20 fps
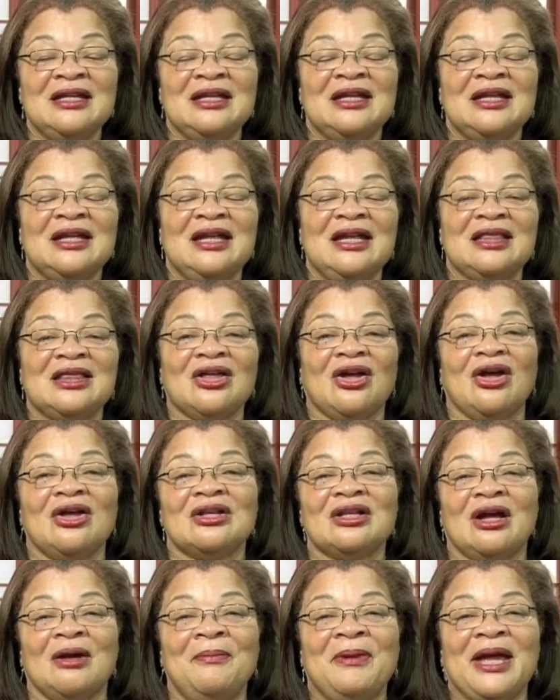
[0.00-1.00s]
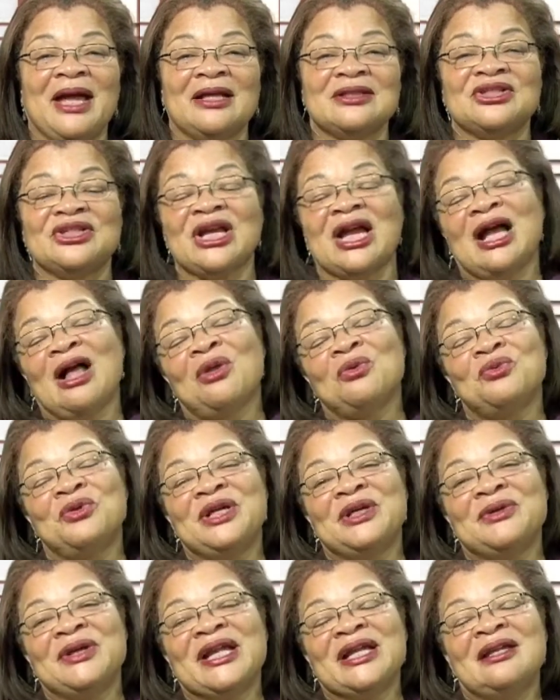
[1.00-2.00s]
He thought about child
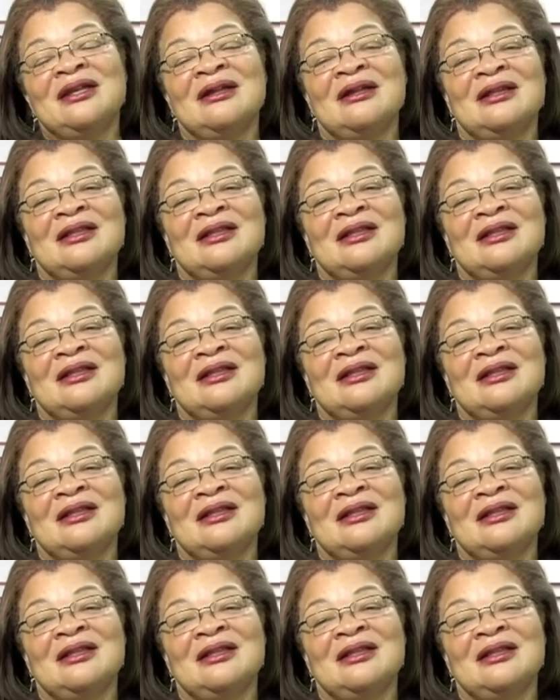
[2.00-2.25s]
rearing,